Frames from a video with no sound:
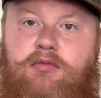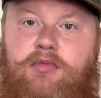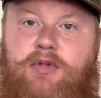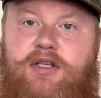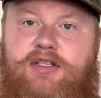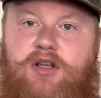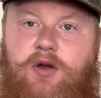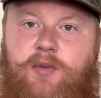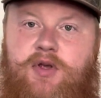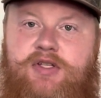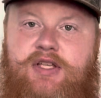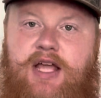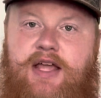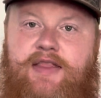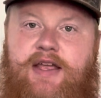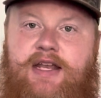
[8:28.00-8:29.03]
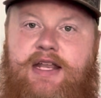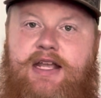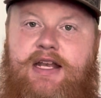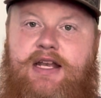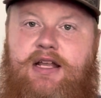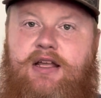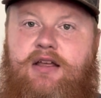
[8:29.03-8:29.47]
It's almost like they
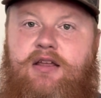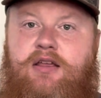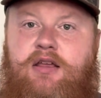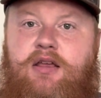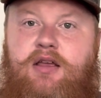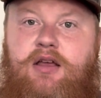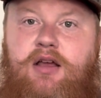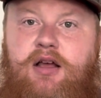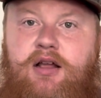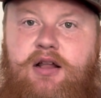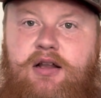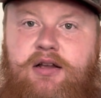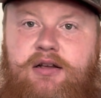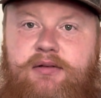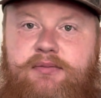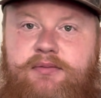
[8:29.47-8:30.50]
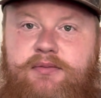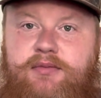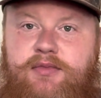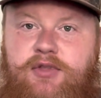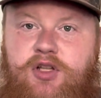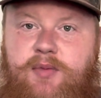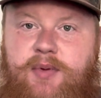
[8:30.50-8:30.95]
need a
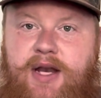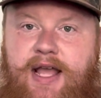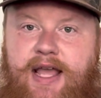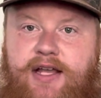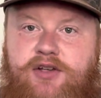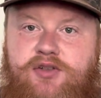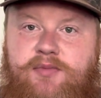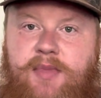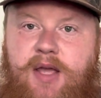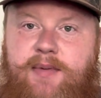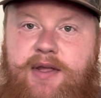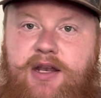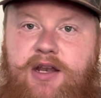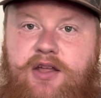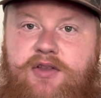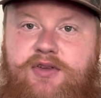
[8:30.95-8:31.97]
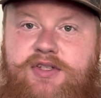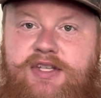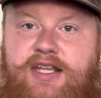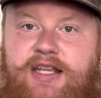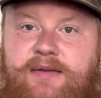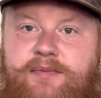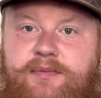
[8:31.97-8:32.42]
little bit of extra, maybe another
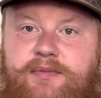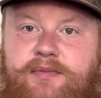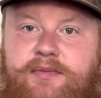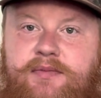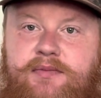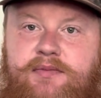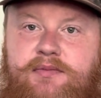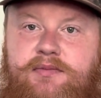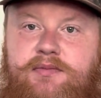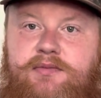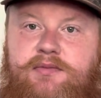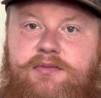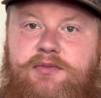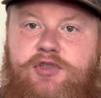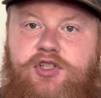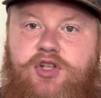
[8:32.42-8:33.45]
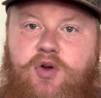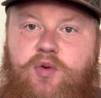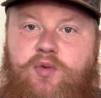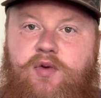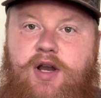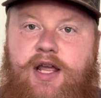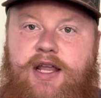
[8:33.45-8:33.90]
seam
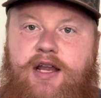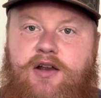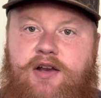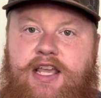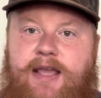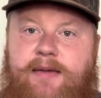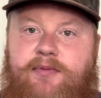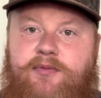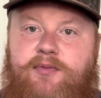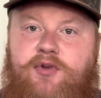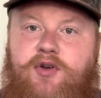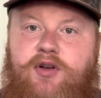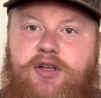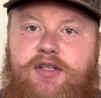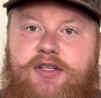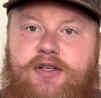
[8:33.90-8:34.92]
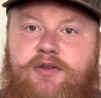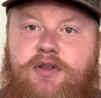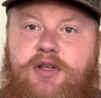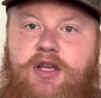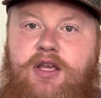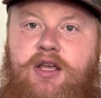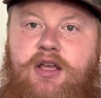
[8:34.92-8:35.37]
sewn right here to keep them turning, because
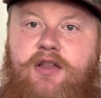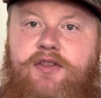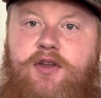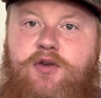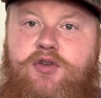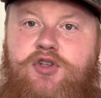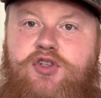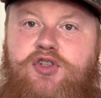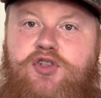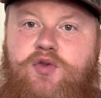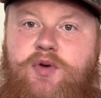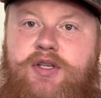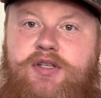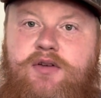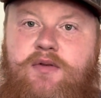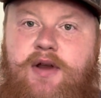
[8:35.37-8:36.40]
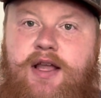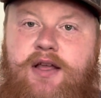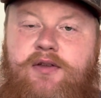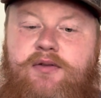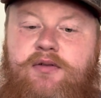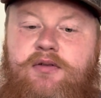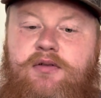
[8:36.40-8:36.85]
they'll just twist
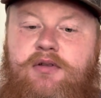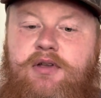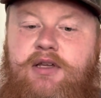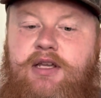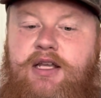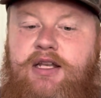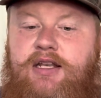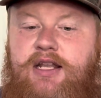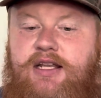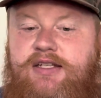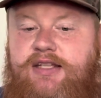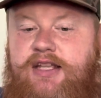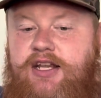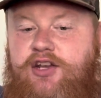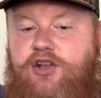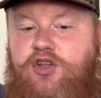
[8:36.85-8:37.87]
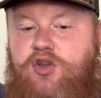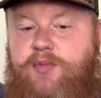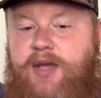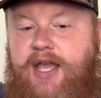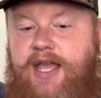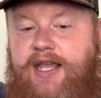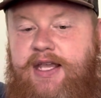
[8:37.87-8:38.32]
around, and next thing you know, you'll
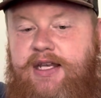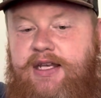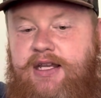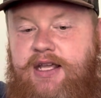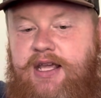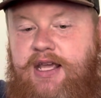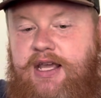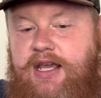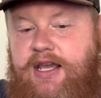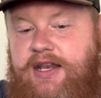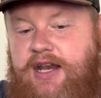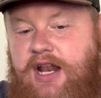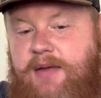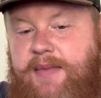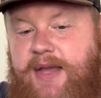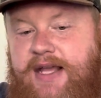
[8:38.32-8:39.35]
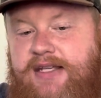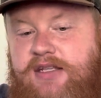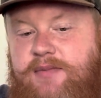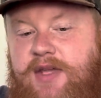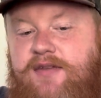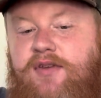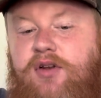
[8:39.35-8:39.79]
be hanging. And then that makes
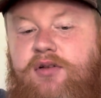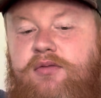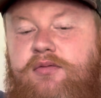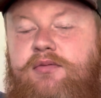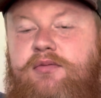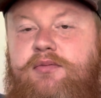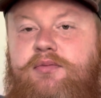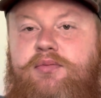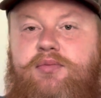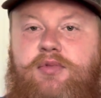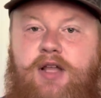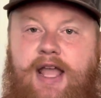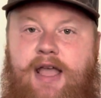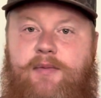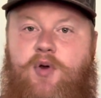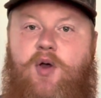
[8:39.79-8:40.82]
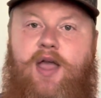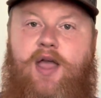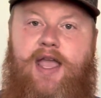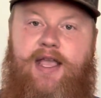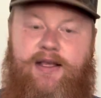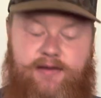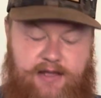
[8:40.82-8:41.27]
them the ammo
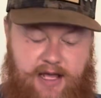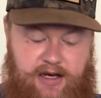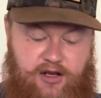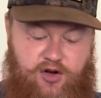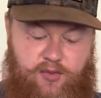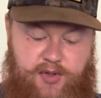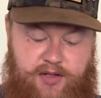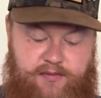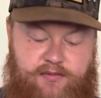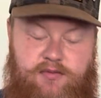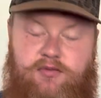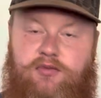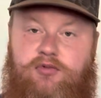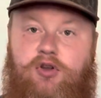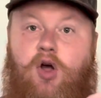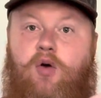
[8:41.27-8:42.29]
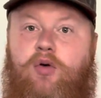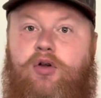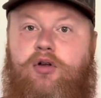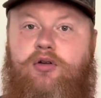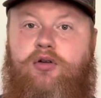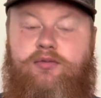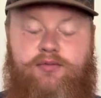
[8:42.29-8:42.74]
hang that little bit
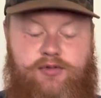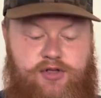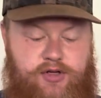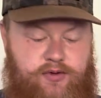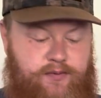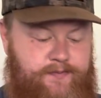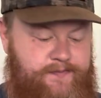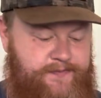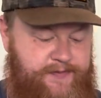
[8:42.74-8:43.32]
longer too.